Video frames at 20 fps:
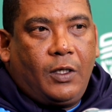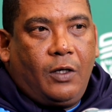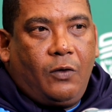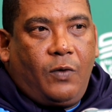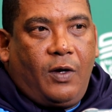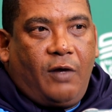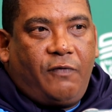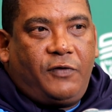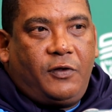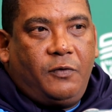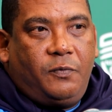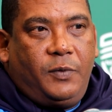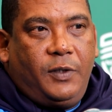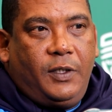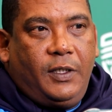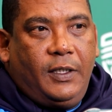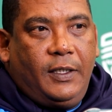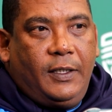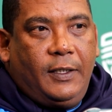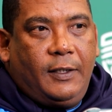we have to
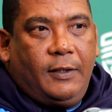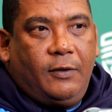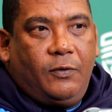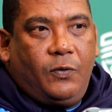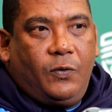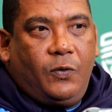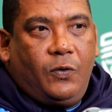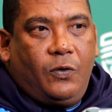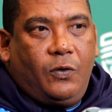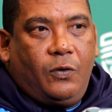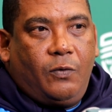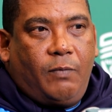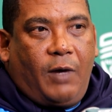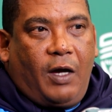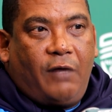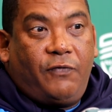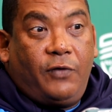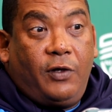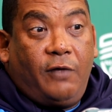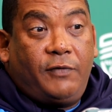be
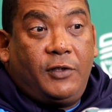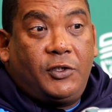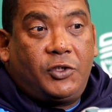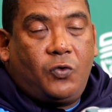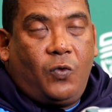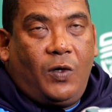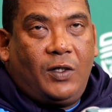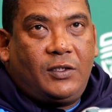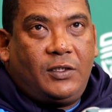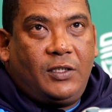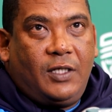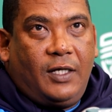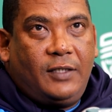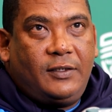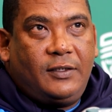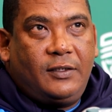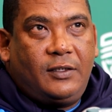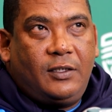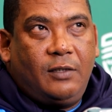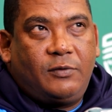mindful of the squad
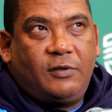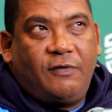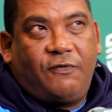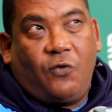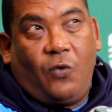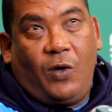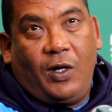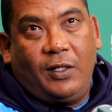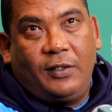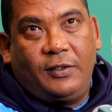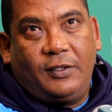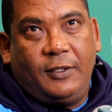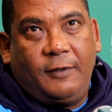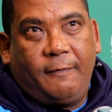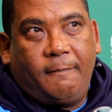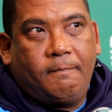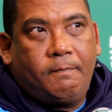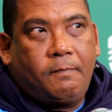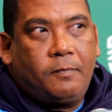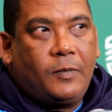size in terms of quality
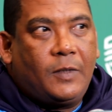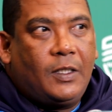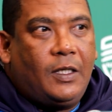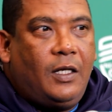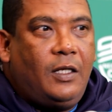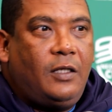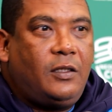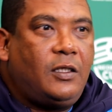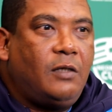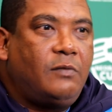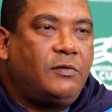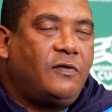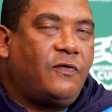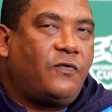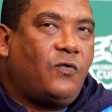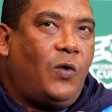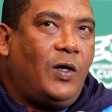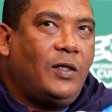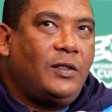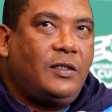and in terms
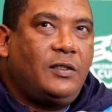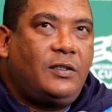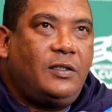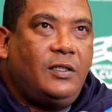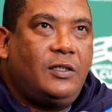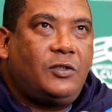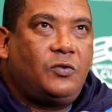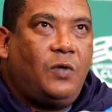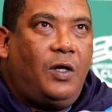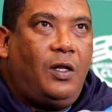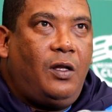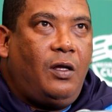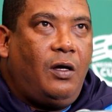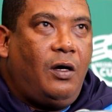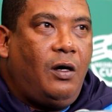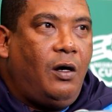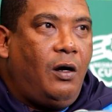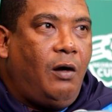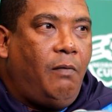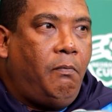of quantity as well.
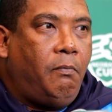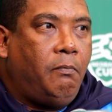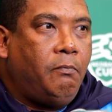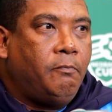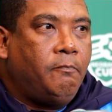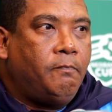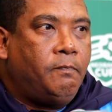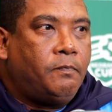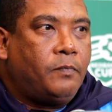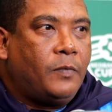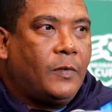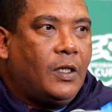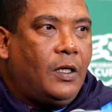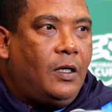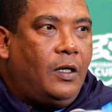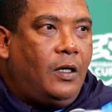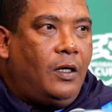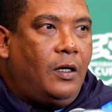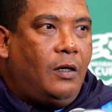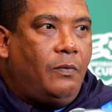
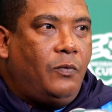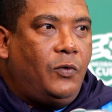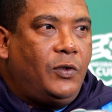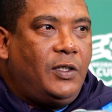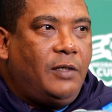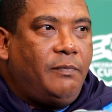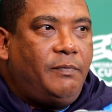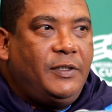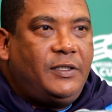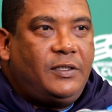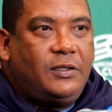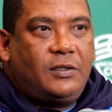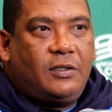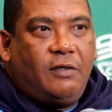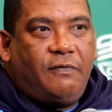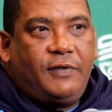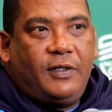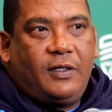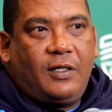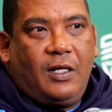With the ambitions
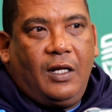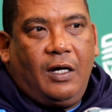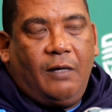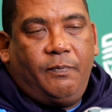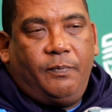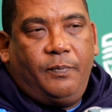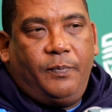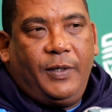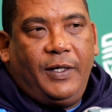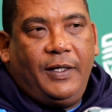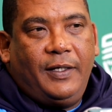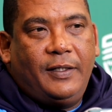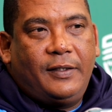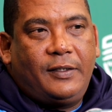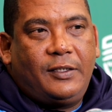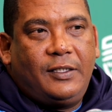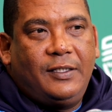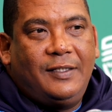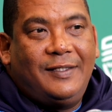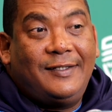of the club being
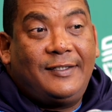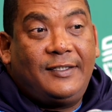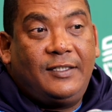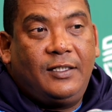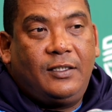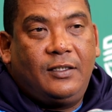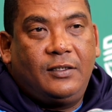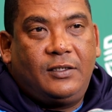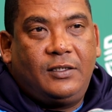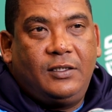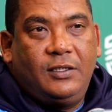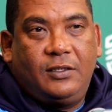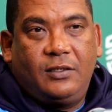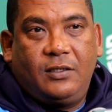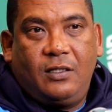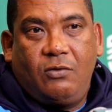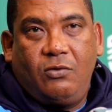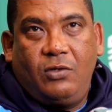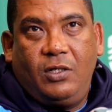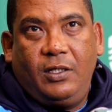in the second
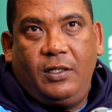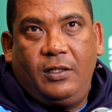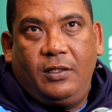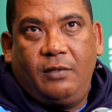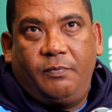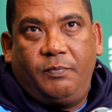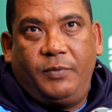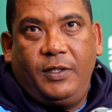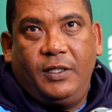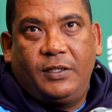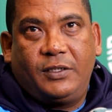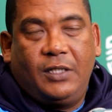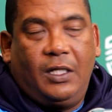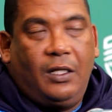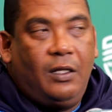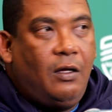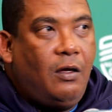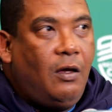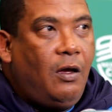season only in the PSL,